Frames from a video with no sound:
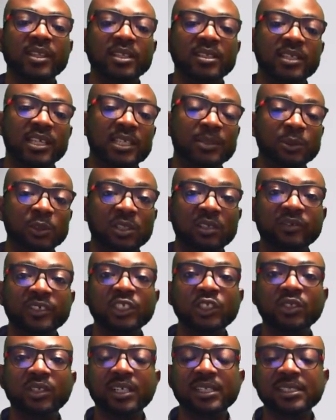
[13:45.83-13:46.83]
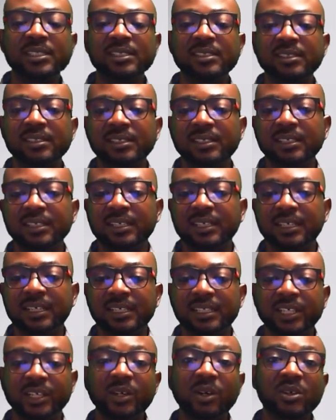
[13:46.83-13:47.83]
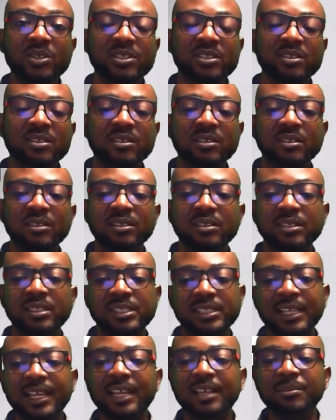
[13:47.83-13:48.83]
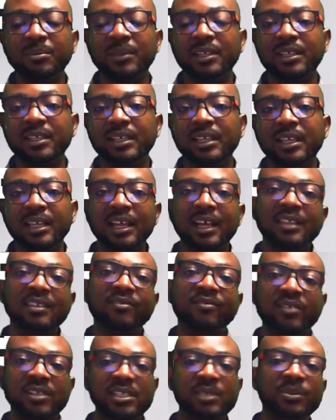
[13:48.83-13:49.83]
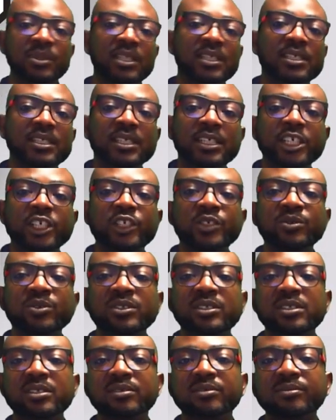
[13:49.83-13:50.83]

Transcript: the exposure of interest, the cost, the time, and feasibility issues.